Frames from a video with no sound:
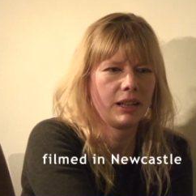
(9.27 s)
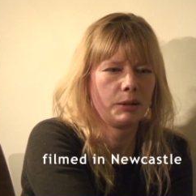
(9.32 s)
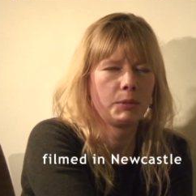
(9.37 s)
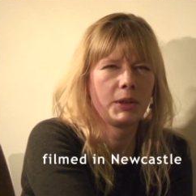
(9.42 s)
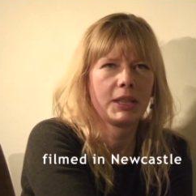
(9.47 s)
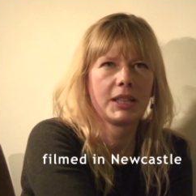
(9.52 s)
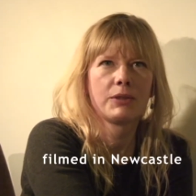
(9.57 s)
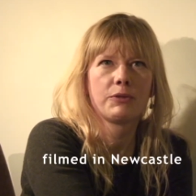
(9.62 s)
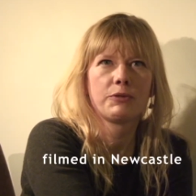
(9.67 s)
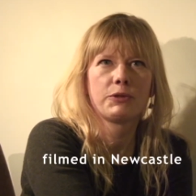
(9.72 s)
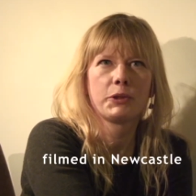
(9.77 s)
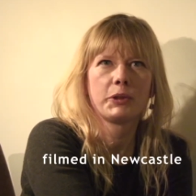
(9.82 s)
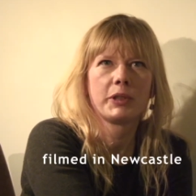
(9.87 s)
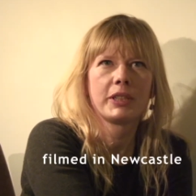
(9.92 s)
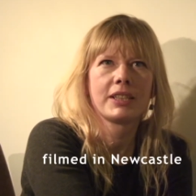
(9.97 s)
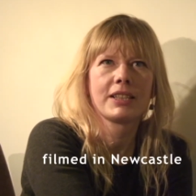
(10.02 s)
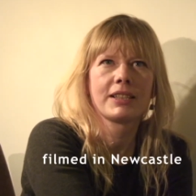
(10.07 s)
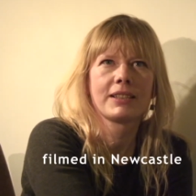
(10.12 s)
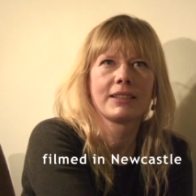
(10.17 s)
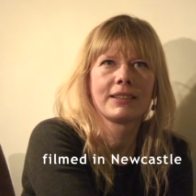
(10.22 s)
big
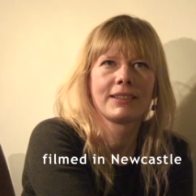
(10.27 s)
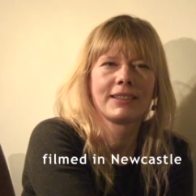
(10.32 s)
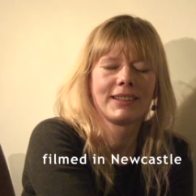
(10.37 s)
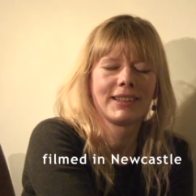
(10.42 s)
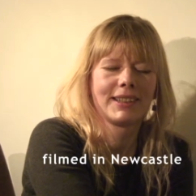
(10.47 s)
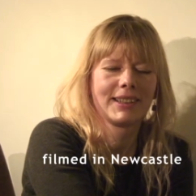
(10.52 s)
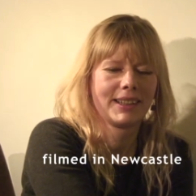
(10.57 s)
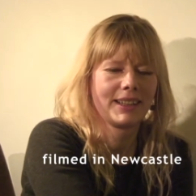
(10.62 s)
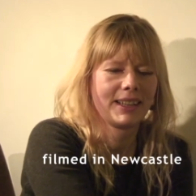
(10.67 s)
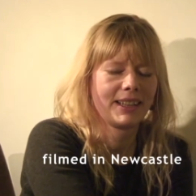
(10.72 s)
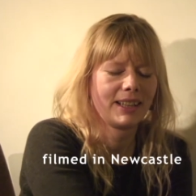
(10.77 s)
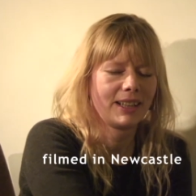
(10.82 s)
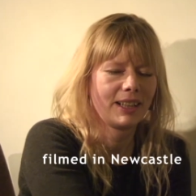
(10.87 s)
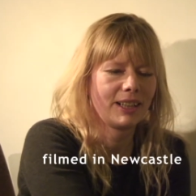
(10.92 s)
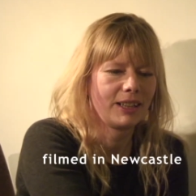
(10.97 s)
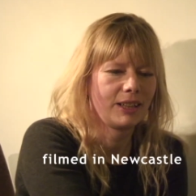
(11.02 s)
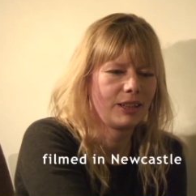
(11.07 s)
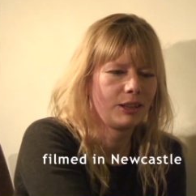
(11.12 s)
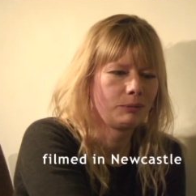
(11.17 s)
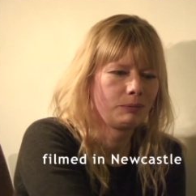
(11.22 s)
influence
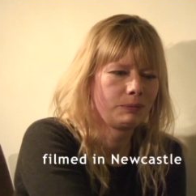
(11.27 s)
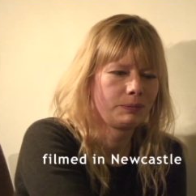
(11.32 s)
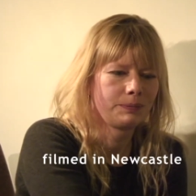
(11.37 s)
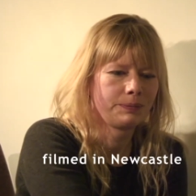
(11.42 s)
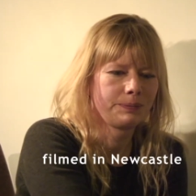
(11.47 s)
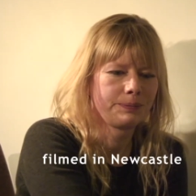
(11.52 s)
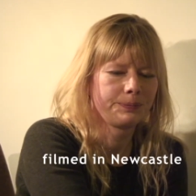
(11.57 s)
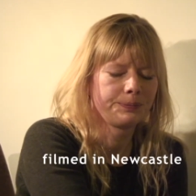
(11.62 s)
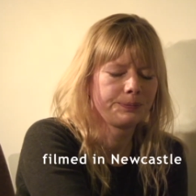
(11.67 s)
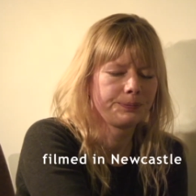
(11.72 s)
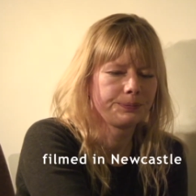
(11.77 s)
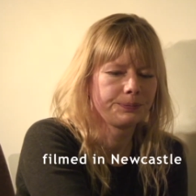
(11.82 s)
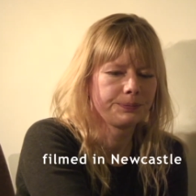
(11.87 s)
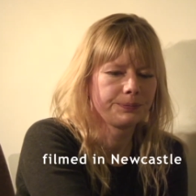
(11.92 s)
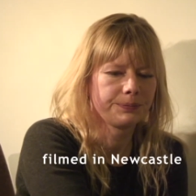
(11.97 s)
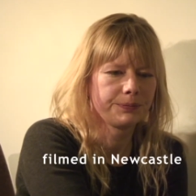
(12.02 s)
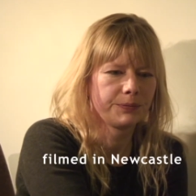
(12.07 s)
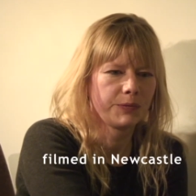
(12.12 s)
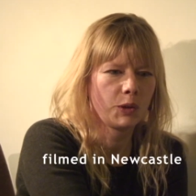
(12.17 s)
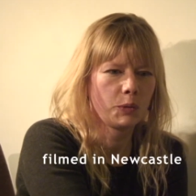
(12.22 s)

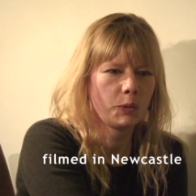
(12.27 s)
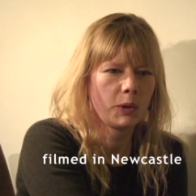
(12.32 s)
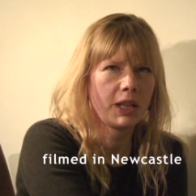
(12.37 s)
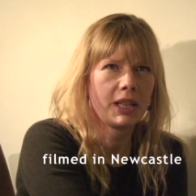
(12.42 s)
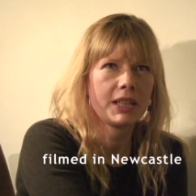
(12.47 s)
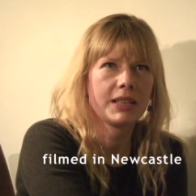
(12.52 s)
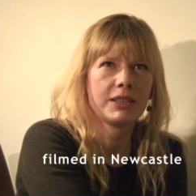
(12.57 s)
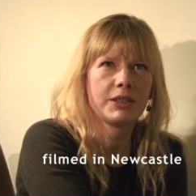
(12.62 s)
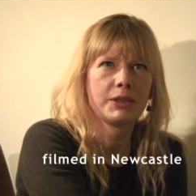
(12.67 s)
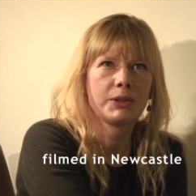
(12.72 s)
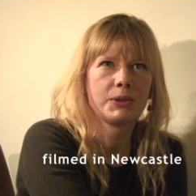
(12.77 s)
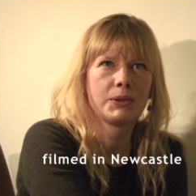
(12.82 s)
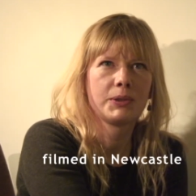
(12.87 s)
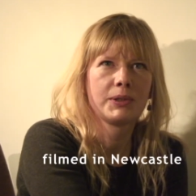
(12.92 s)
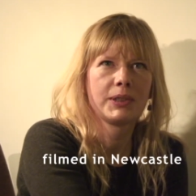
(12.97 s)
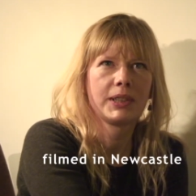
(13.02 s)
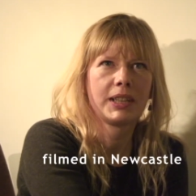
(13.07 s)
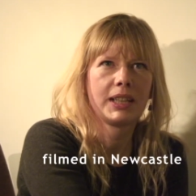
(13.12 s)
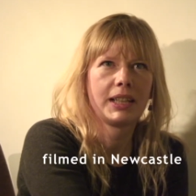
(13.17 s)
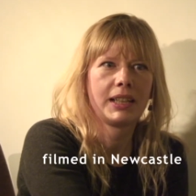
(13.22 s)
on what I do.
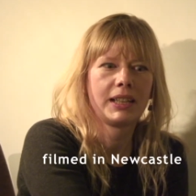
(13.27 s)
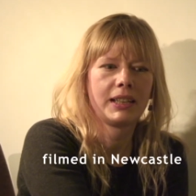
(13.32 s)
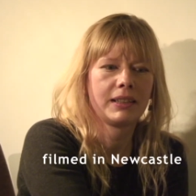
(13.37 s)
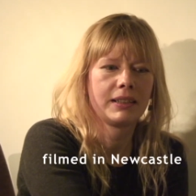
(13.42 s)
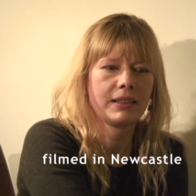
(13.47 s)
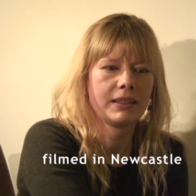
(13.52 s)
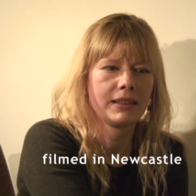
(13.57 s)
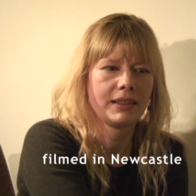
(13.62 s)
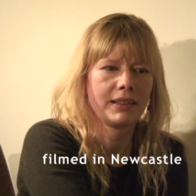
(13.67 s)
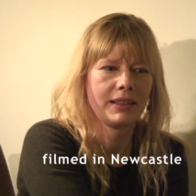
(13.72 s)
And